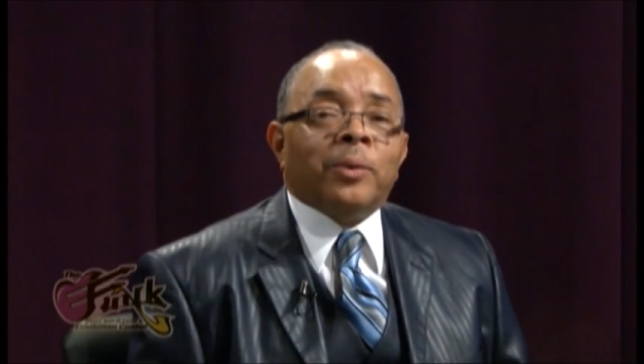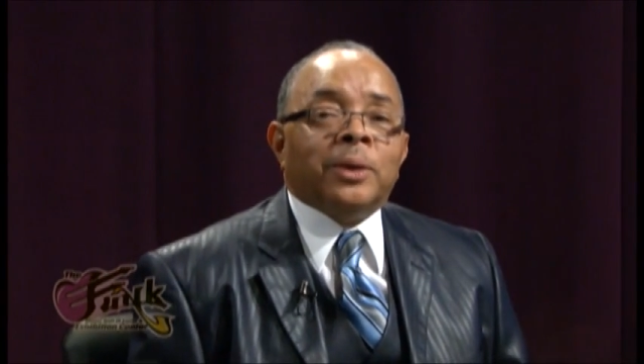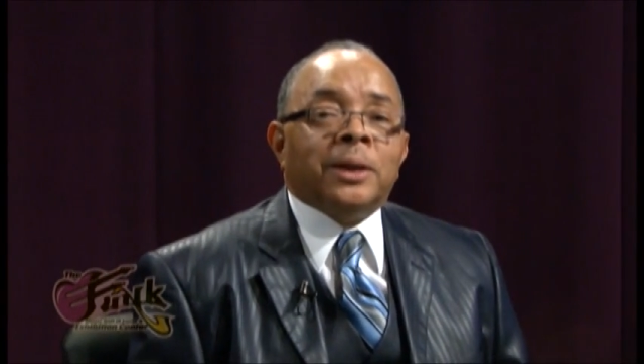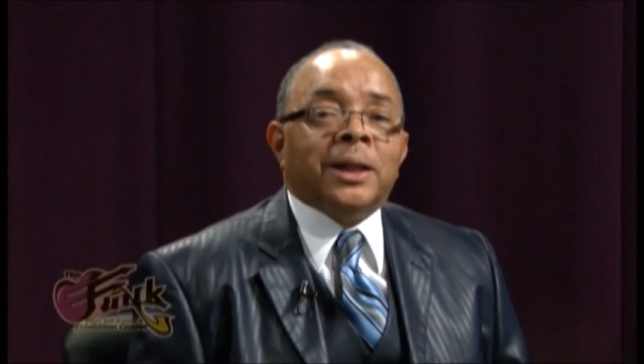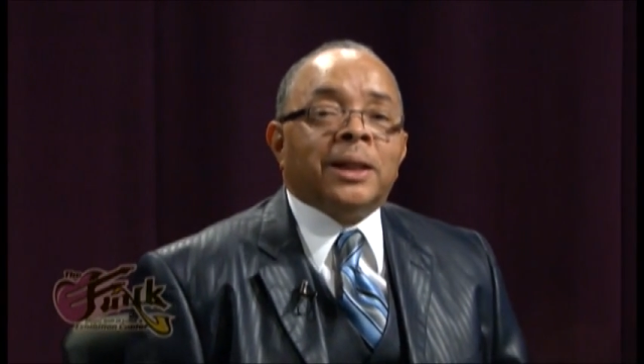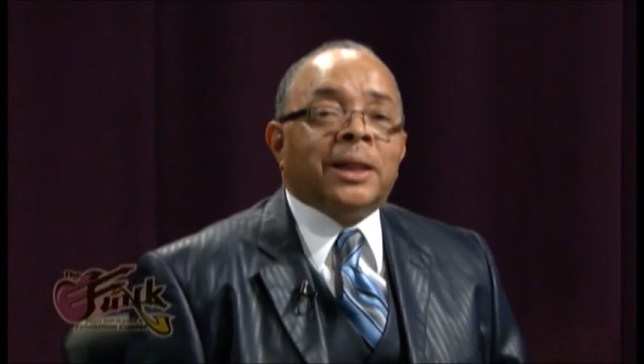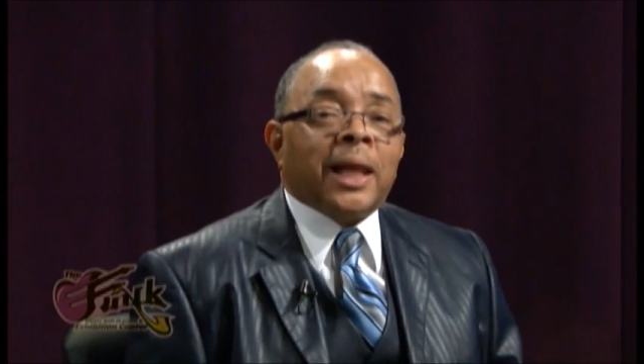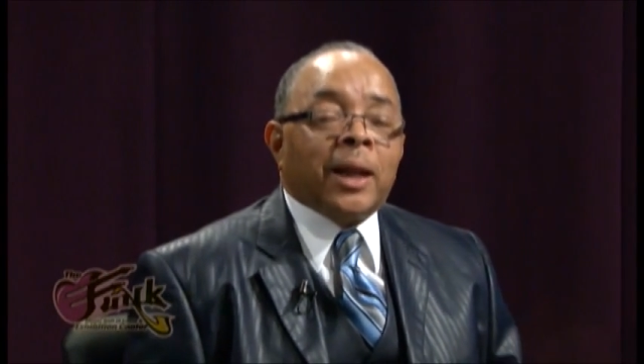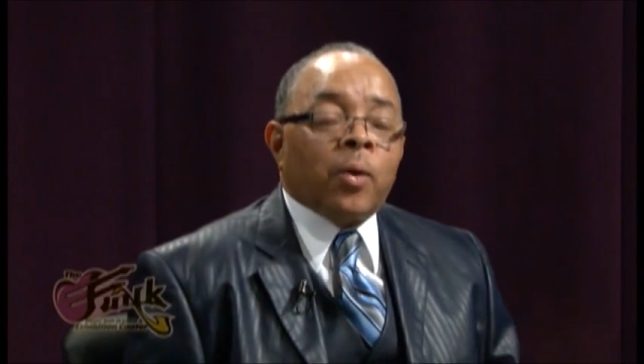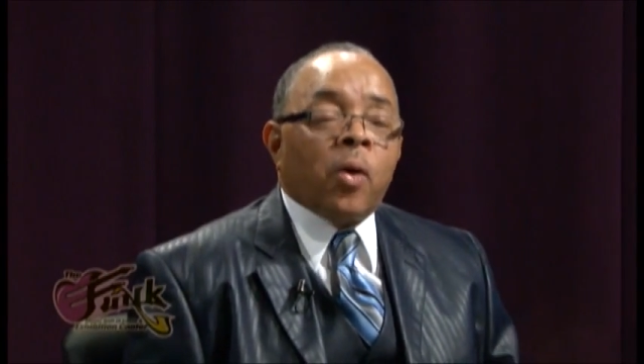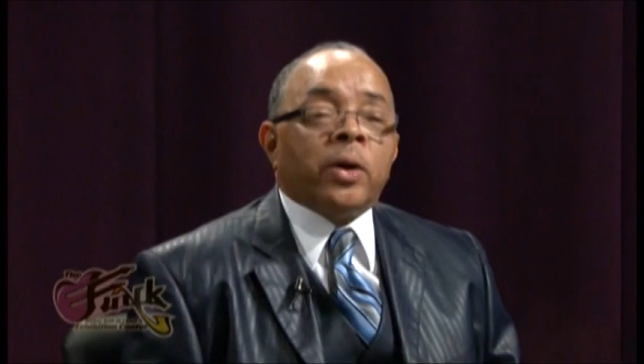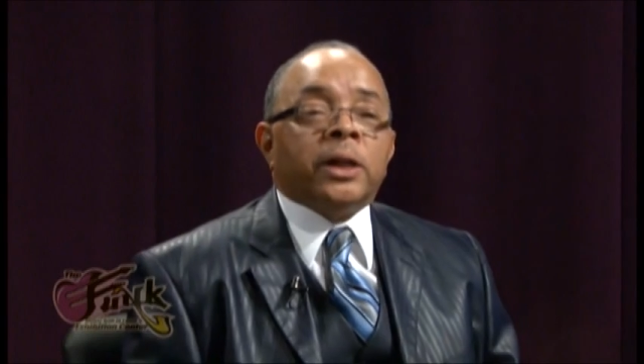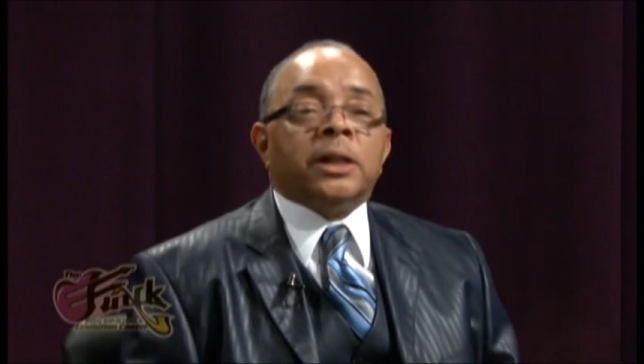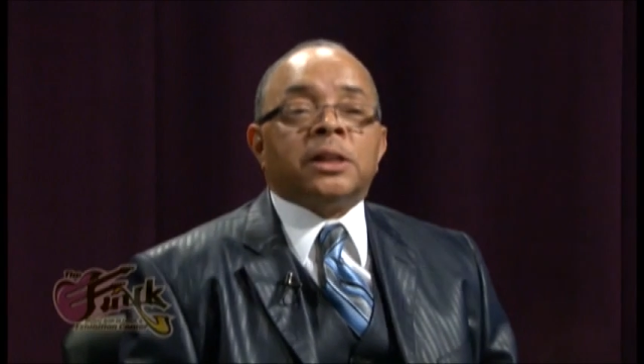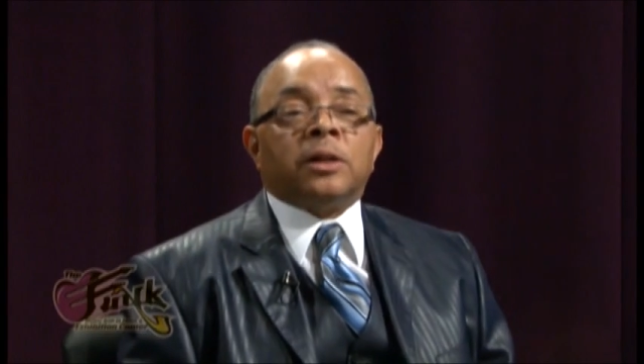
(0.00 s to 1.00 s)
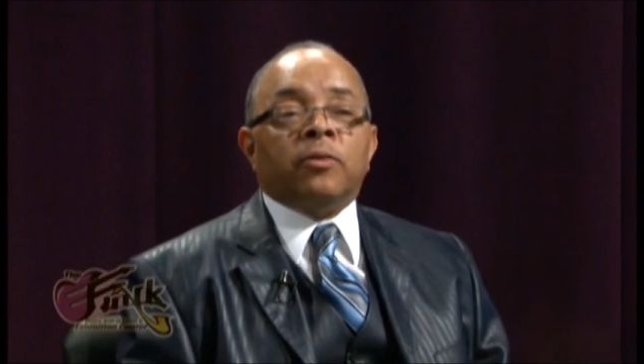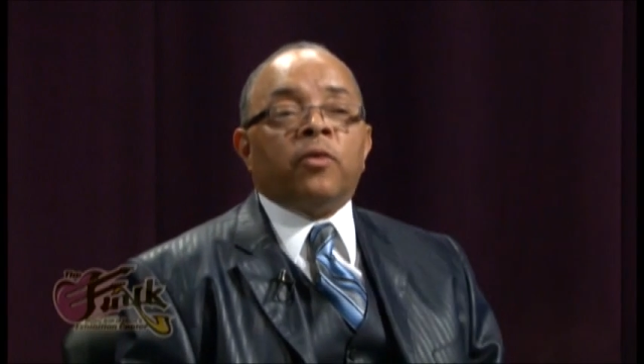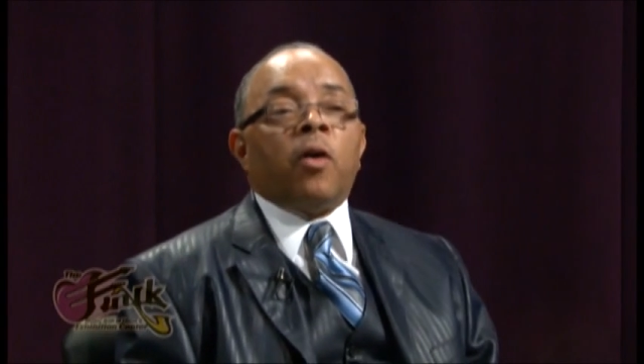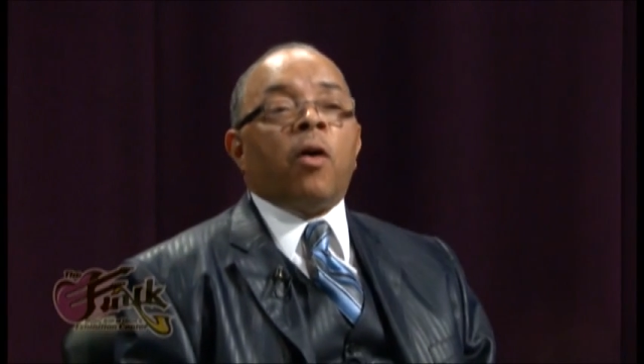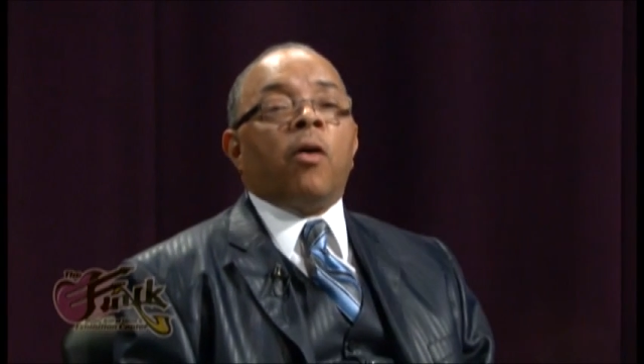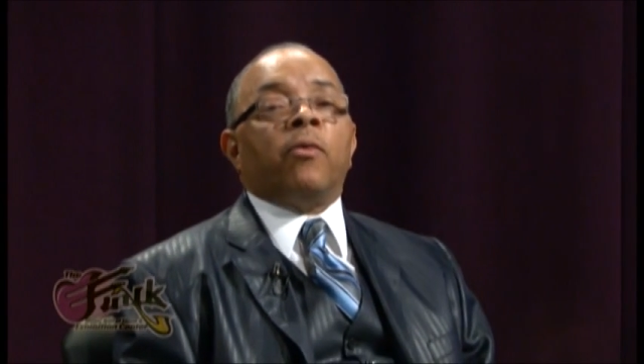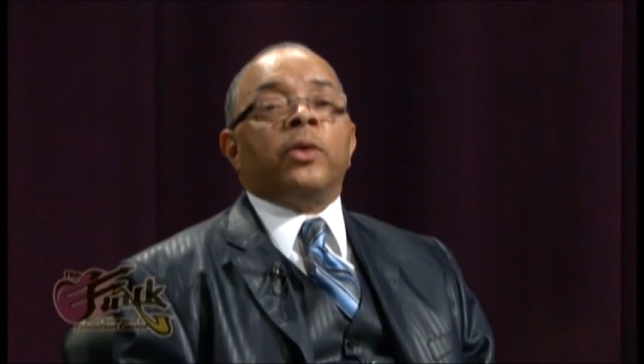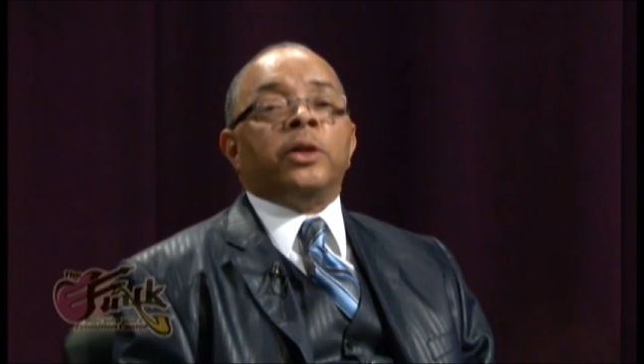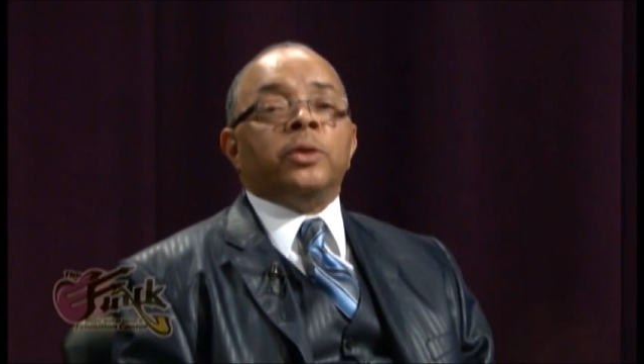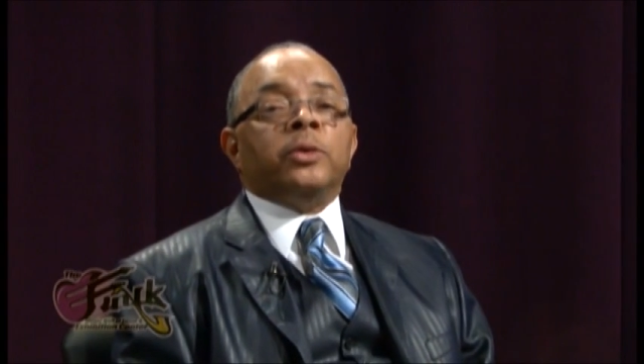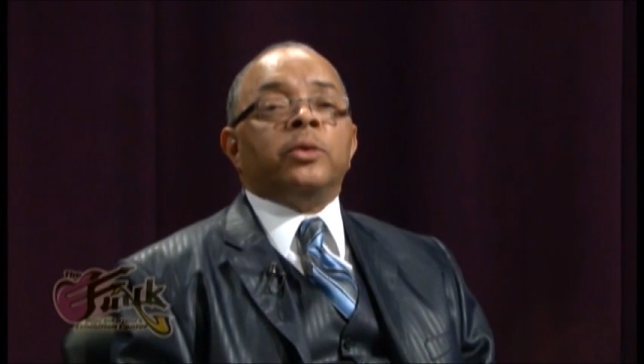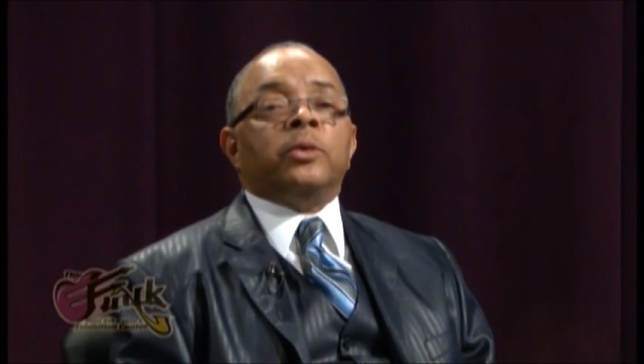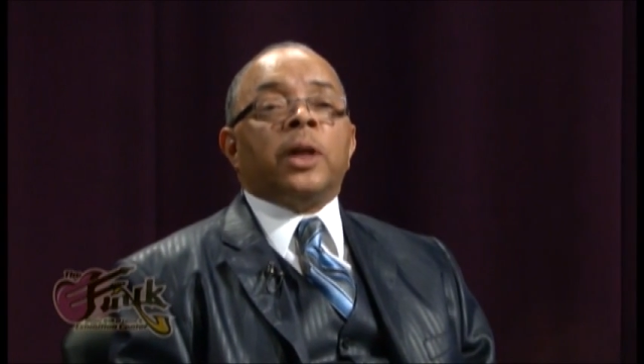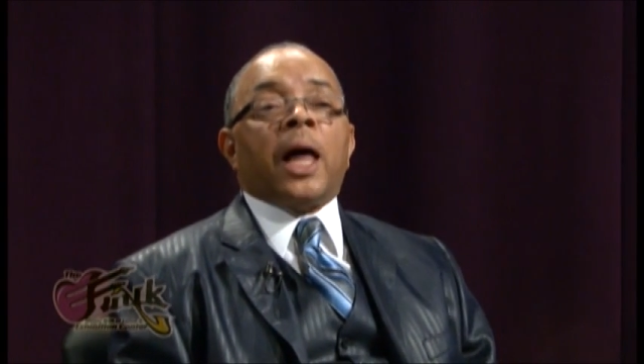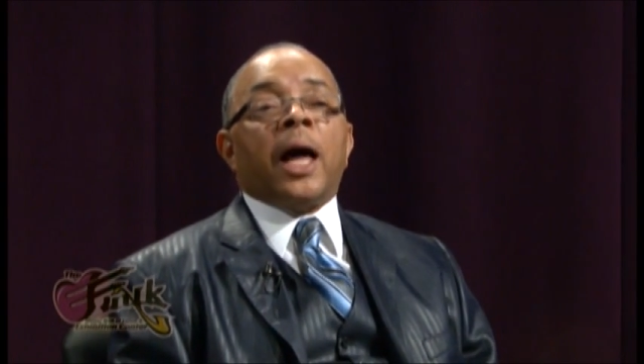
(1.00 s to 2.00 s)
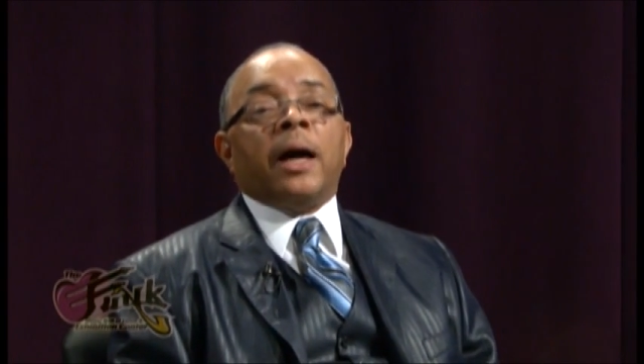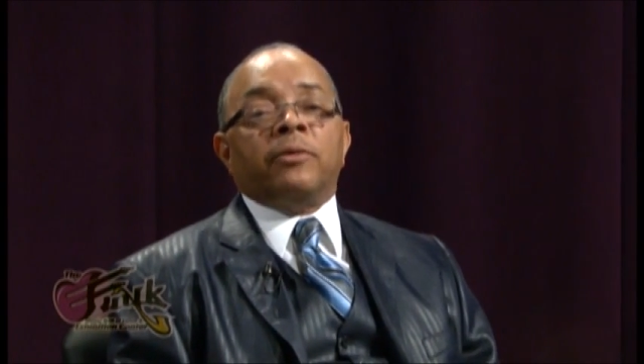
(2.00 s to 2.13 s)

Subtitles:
get that audience involved when you do live